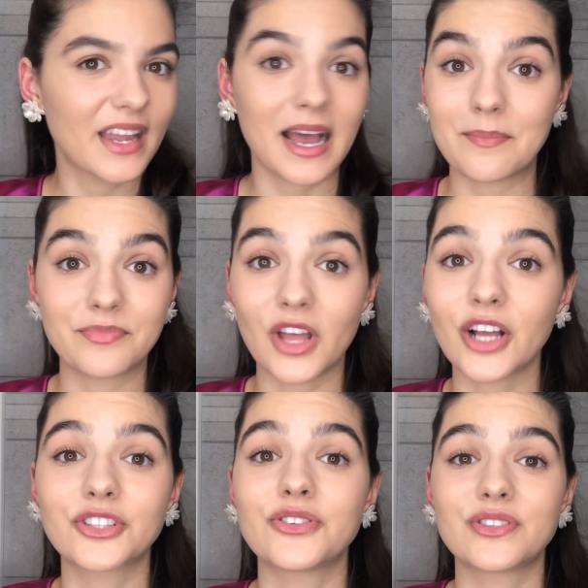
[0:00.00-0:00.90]
I'm
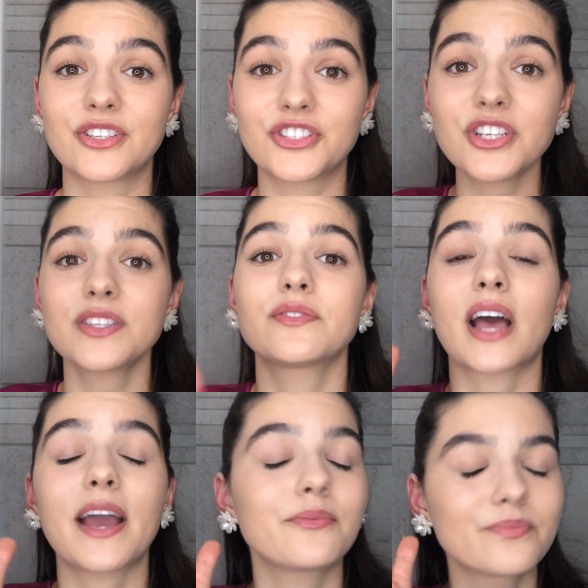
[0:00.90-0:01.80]
not using
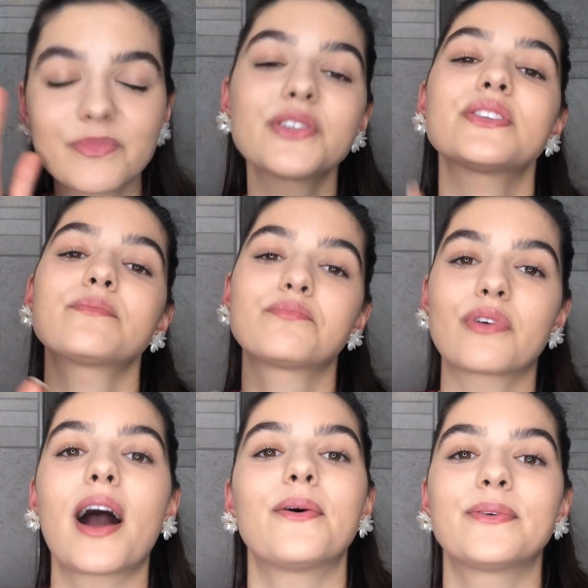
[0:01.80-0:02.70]
I'm using
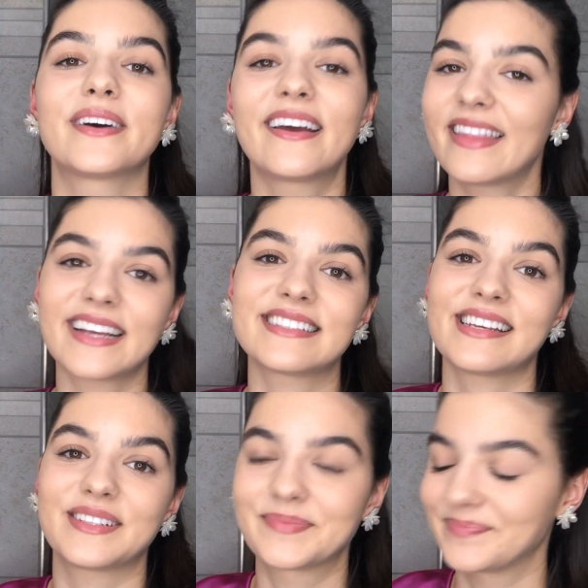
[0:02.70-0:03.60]
brow and that's
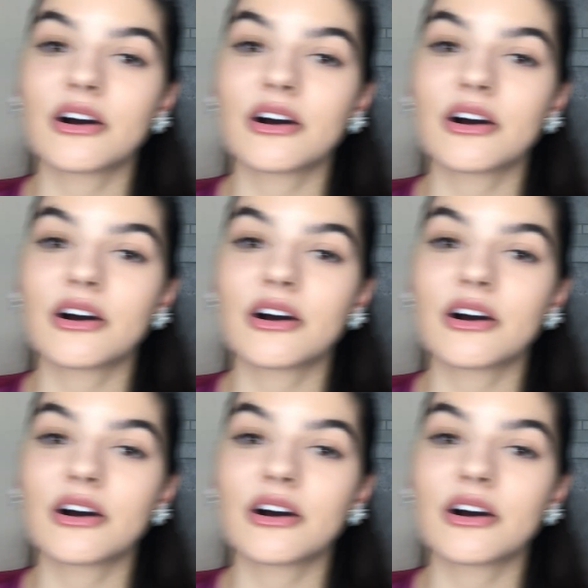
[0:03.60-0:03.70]
it.